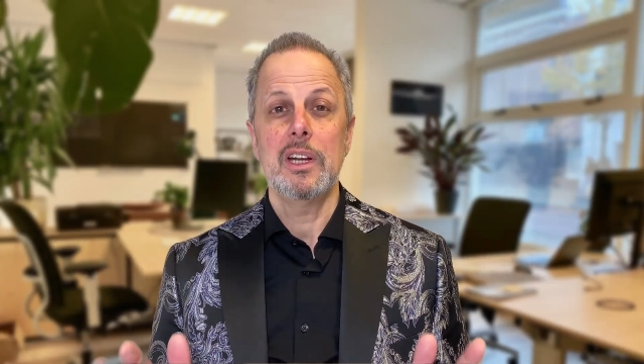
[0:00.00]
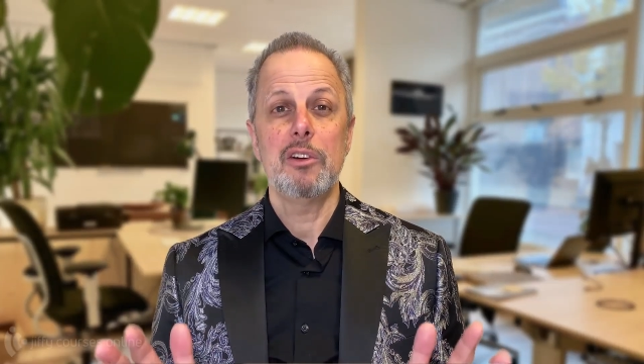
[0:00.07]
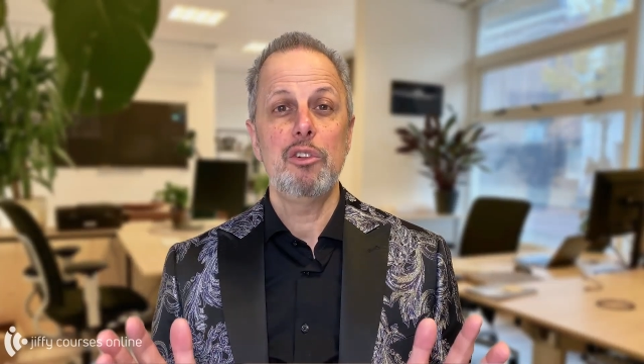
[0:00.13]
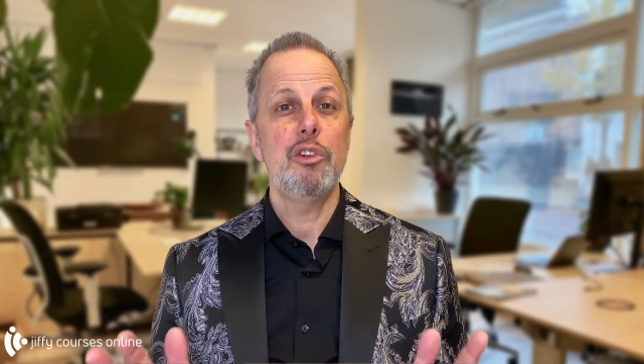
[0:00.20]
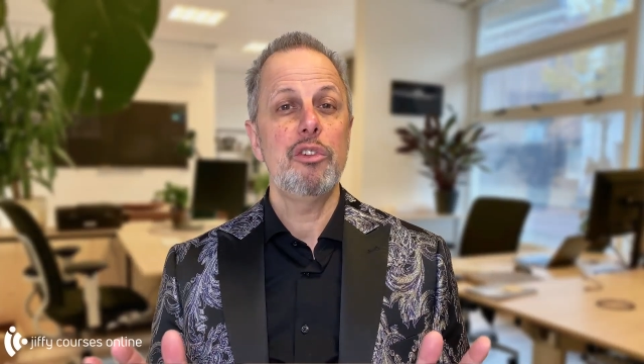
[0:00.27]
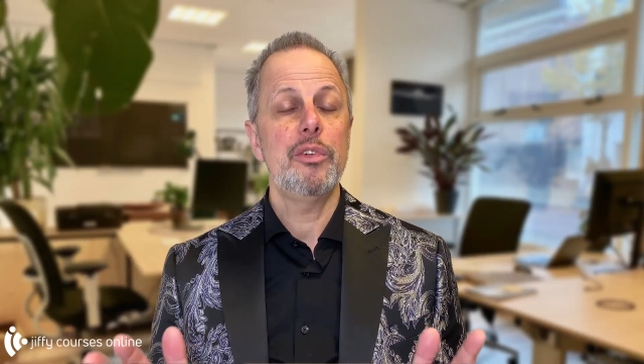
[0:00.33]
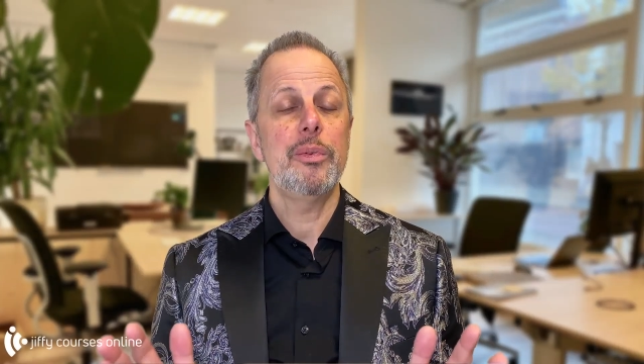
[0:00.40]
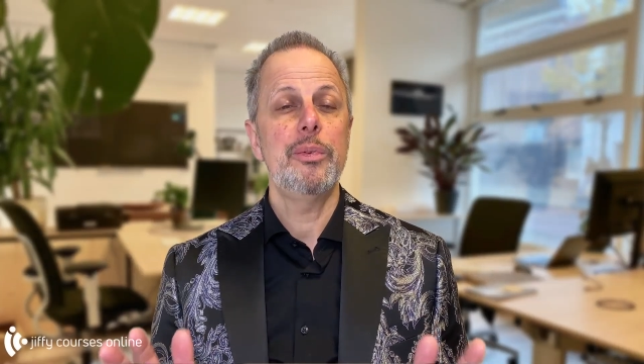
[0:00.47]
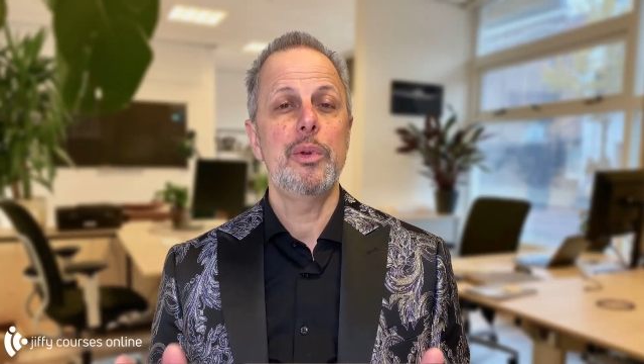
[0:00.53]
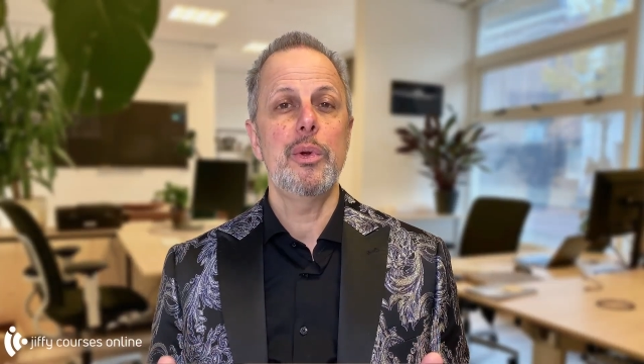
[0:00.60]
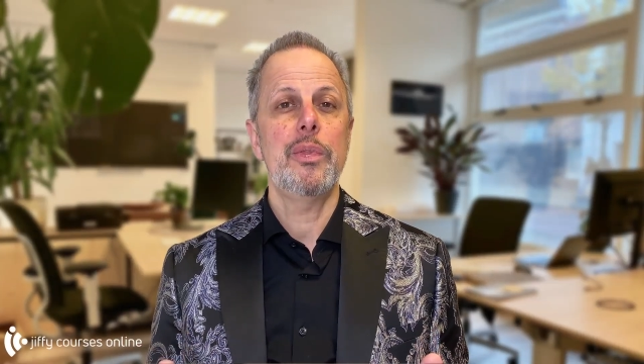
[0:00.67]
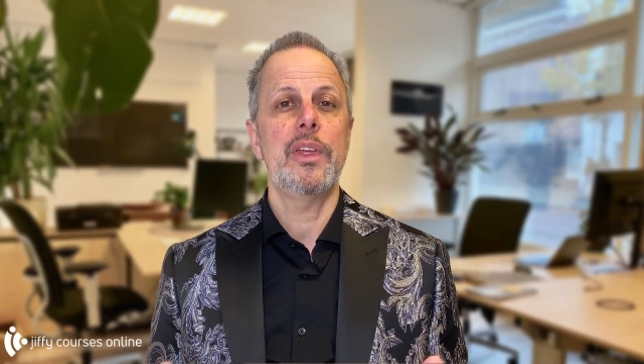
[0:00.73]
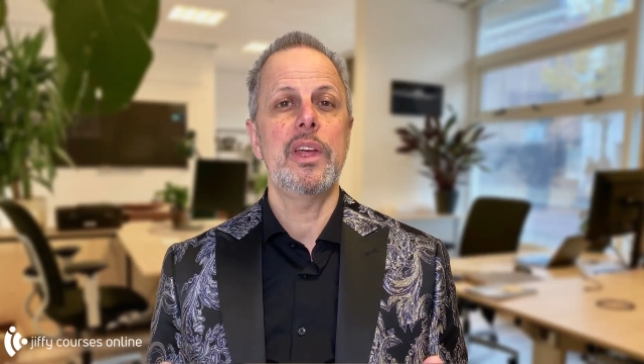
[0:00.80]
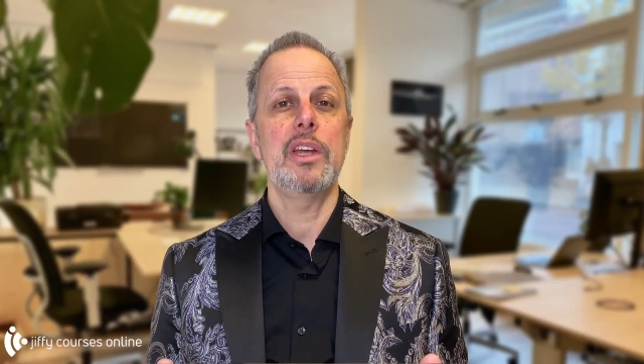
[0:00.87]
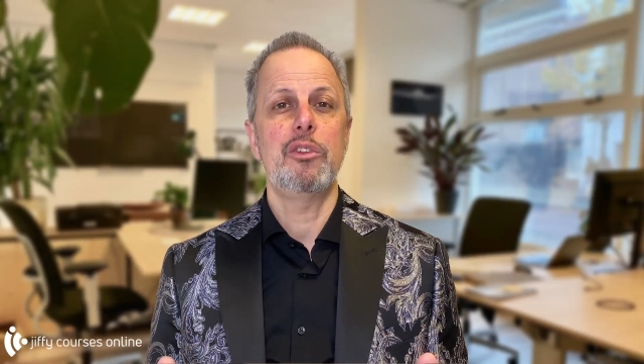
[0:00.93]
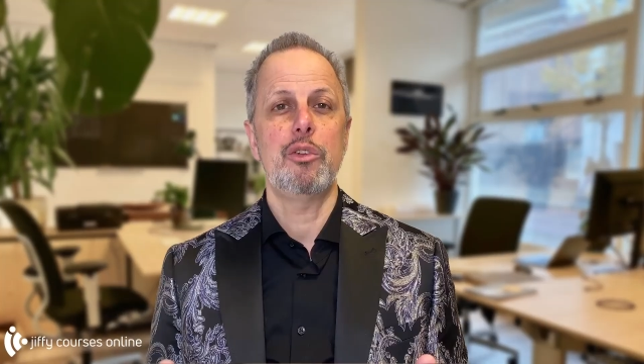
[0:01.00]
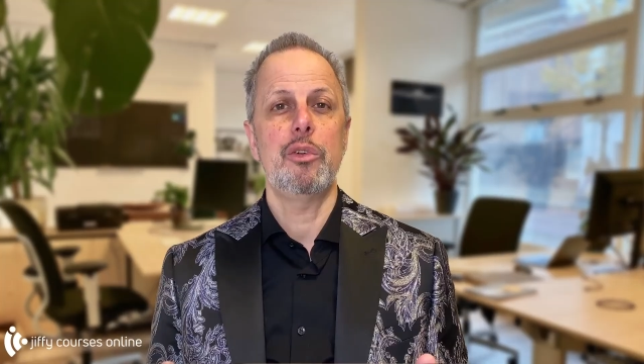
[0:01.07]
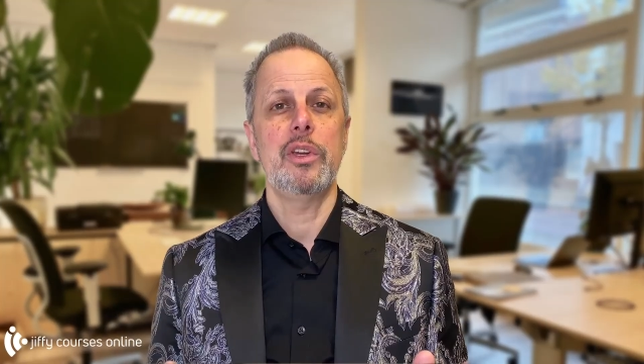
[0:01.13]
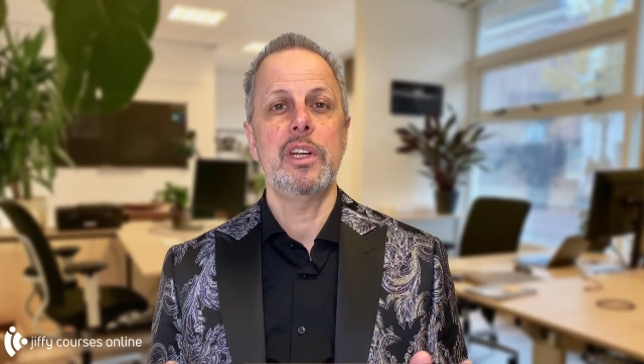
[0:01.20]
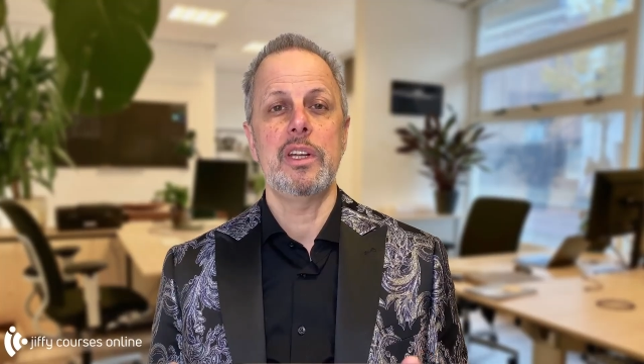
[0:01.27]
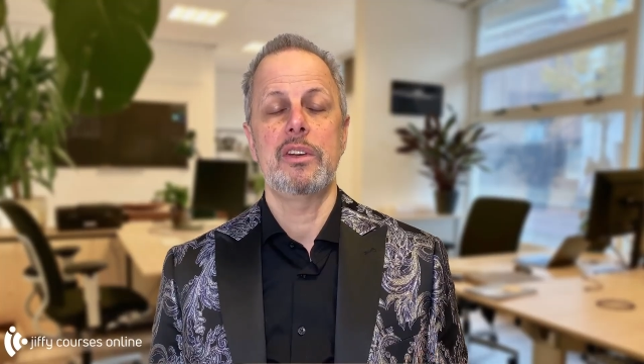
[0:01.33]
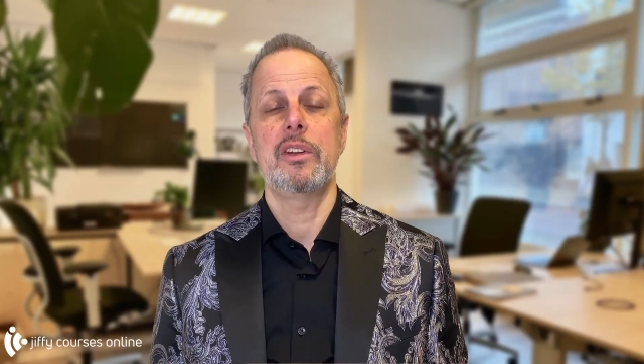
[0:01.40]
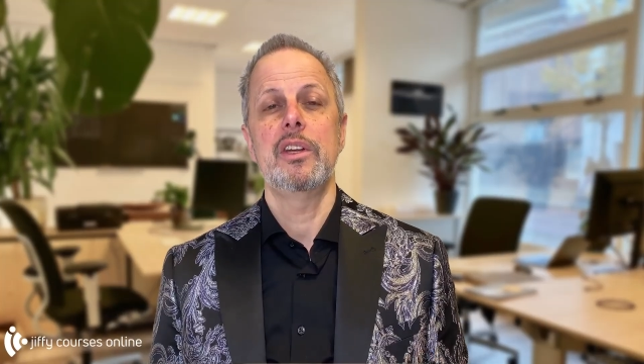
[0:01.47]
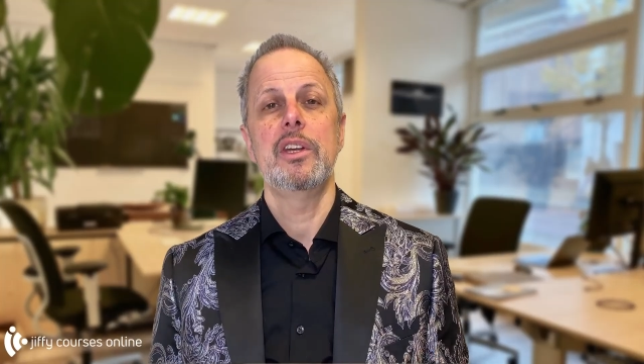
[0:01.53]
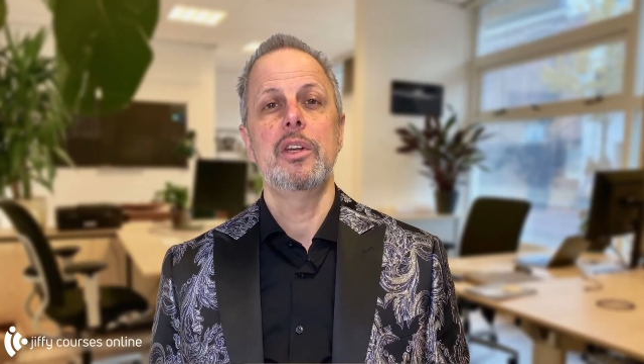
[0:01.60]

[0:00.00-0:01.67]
are just a few things you need.